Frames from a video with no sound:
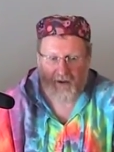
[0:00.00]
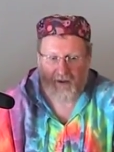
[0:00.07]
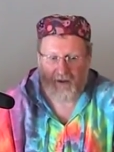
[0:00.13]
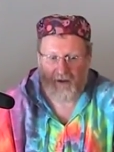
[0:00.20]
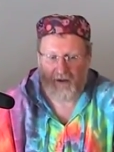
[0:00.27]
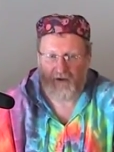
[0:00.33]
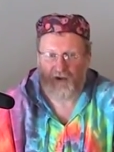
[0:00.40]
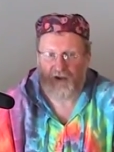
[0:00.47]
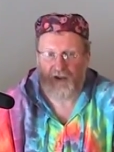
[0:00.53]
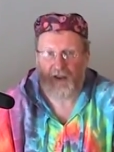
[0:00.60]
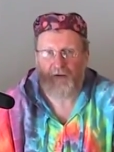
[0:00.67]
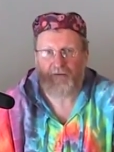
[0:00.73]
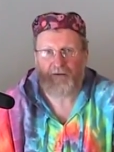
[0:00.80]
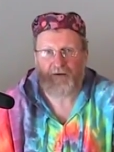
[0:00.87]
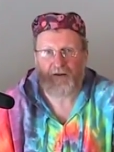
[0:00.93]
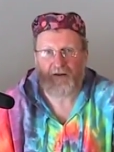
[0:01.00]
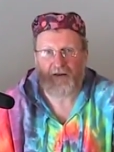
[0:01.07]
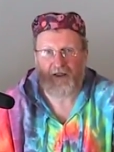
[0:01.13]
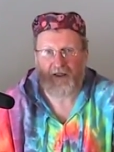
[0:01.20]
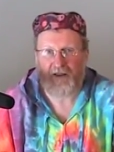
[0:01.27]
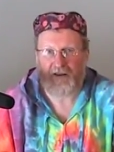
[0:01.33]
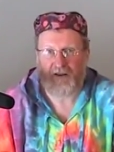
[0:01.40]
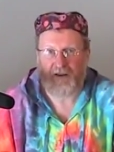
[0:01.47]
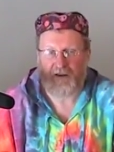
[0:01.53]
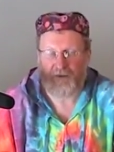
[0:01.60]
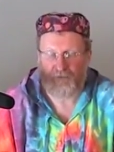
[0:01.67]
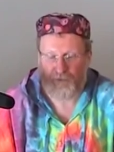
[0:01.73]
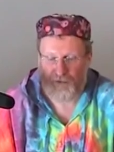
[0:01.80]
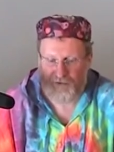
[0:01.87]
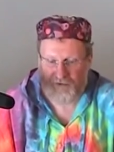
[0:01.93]
And Jim does his
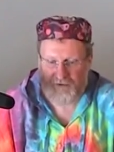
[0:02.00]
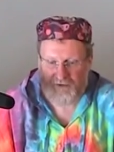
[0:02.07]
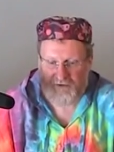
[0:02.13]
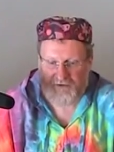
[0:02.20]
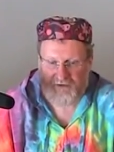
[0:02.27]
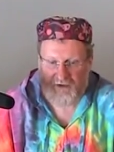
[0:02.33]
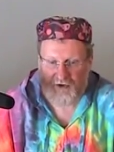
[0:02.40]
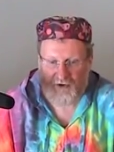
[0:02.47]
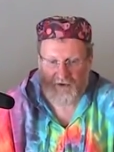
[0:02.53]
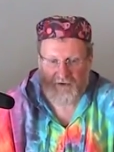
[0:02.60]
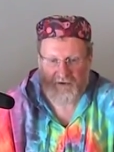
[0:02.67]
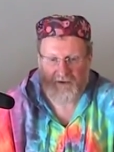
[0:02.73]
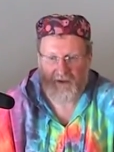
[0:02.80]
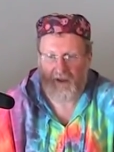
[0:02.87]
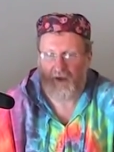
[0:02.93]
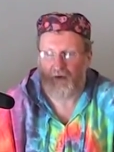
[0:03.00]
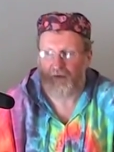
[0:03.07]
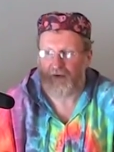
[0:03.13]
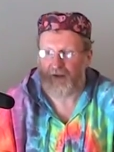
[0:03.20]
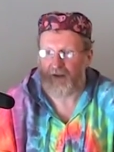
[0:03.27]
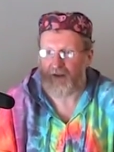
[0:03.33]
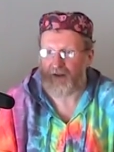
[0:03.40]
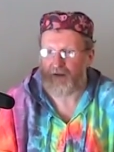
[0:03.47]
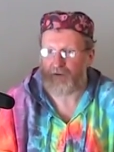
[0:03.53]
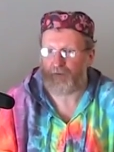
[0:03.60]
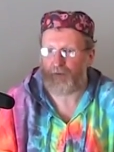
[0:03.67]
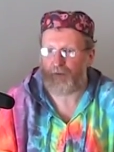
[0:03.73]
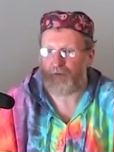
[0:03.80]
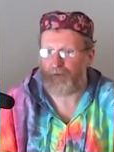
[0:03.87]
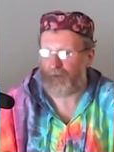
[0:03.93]
personal sessions now, he is
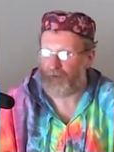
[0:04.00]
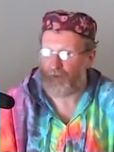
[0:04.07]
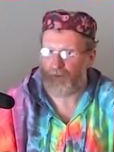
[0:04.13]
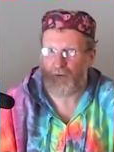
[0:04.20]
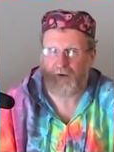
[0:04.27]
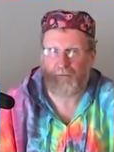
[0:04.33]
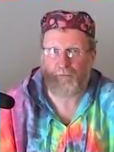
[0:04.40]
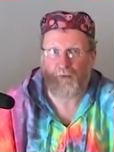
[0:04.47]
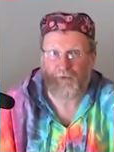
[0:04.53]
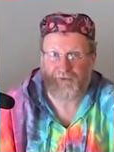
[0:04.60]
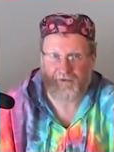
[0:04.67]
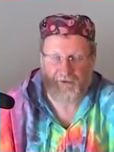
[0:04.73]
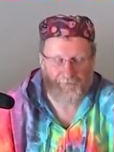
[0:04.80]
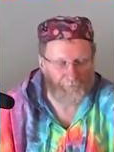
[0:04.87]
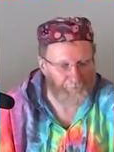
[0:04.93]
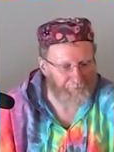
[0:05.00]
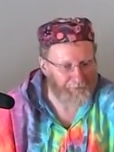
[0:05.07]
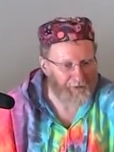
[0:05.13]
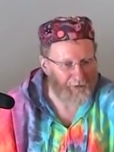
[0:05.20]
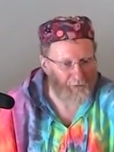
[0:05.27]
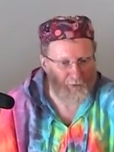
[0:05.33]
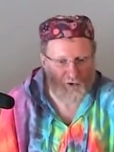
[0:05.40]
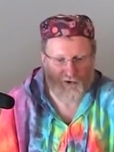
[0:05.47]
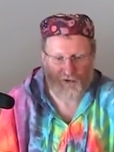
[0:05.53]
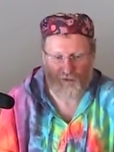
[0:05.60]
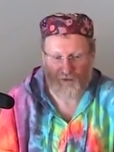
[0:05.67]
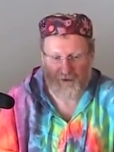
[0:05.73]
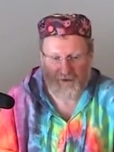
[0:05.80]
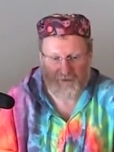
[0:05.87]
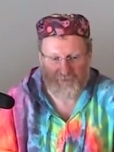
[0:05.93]
fully booked, which is
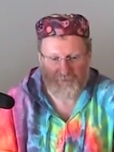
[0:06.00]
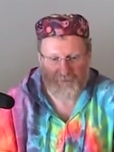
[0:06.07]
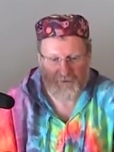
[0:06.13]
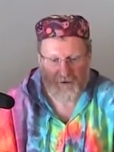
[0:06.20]
great.